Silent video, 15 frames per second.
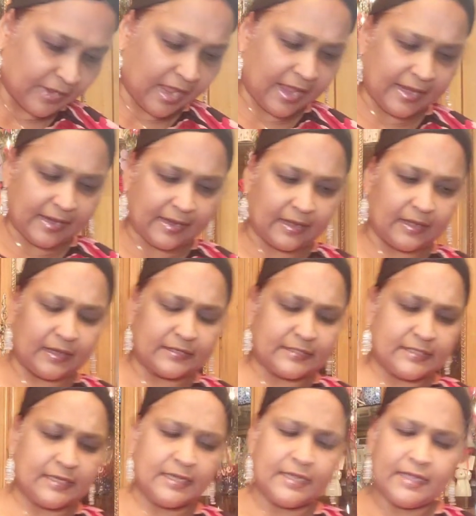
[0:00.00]
I
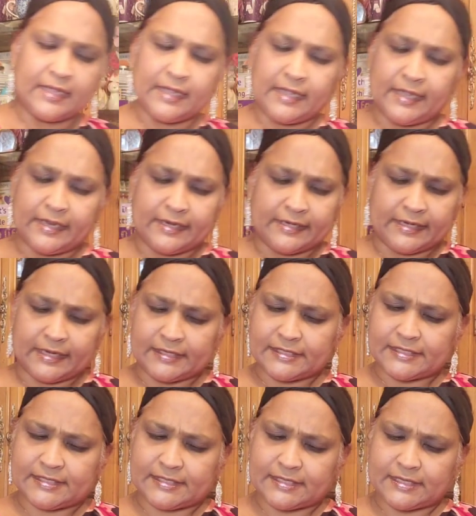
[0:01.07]
got
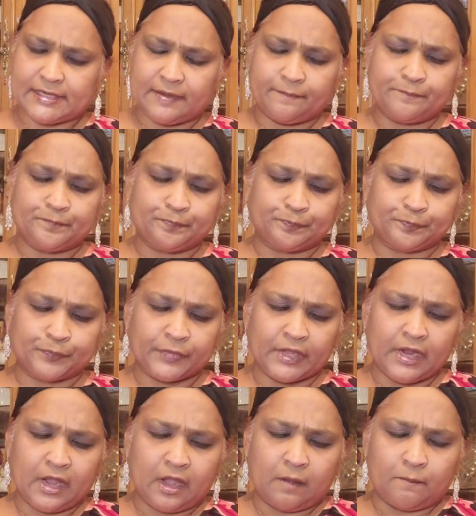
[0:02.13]
this
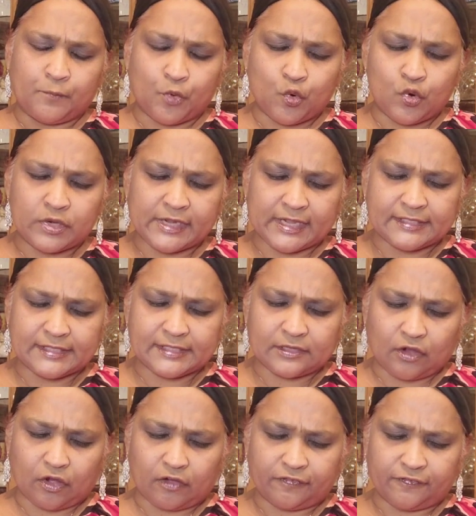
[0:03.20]
Bold and
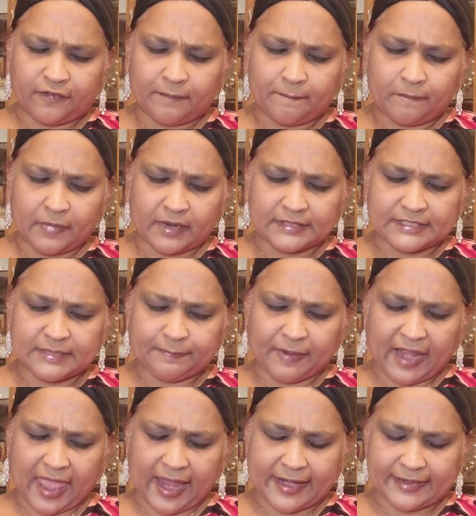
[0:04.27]
Soft
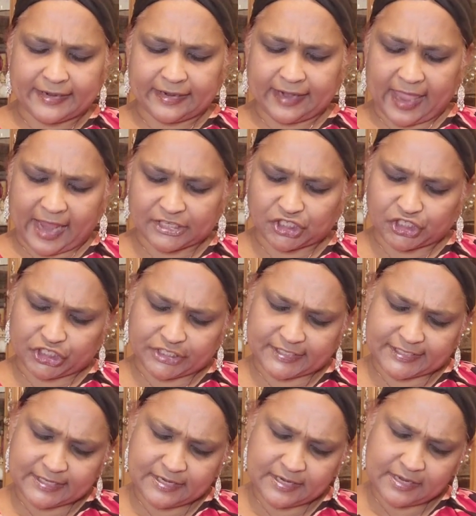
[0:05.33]
Multiplied Lashes.